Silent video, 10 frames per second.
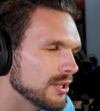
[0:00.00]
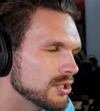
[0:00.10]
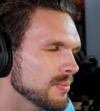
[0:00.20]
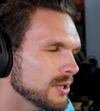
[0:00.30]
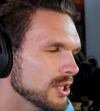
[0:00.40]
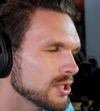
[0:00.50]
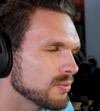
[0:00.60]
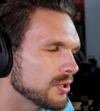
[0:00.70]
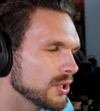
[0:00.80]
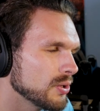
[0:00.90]
And the jump
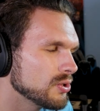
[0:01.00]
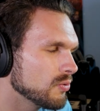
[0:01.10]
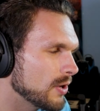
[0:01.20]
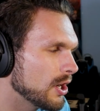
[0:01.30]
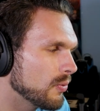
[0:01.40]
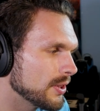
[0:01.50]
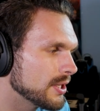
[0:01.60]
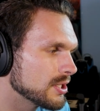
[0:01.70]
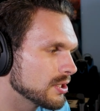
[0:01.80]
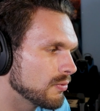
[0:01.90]
cuts were used well with
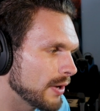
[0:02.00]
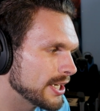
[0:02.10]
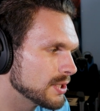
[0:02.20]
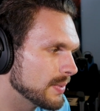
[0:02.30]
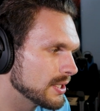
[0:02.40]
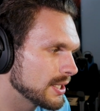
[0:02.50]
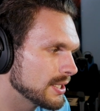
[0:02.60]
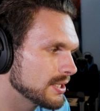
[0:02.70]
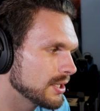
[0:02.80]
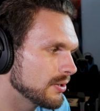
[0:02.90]
this arrangement,
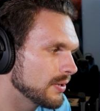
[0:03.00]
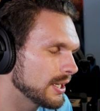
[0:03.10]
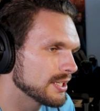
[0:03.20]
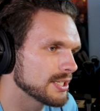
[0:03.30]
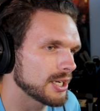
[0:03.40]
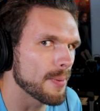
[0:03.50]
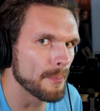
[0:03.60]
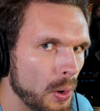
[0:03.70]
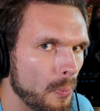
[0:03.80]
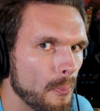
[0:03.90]
considering it's like a
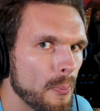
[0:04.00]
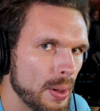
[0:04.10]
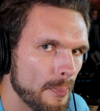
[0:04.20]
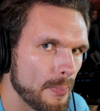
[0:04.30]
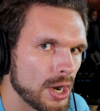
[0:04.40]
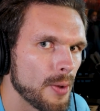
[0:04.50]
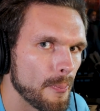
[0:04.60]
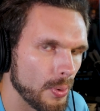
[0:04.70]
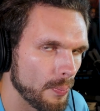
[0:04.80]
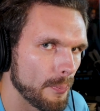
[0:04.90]
boom, bum, ba
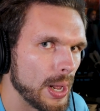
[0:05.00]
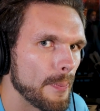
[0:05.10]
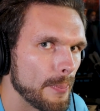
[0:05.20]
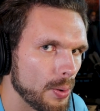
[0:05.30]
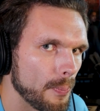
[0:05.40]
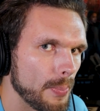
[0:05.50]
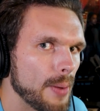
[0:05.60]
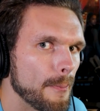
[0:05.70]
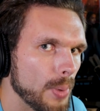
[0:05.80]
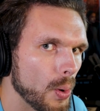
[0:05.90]
dum, boom, bum, bum,
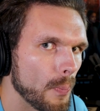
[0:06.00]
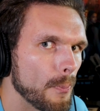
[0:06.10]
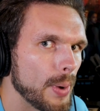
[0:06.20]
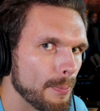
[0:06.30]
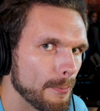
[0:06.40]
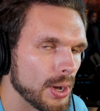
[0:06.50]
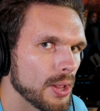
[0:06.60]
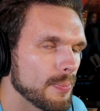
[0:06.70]
bum, boom, bum, ba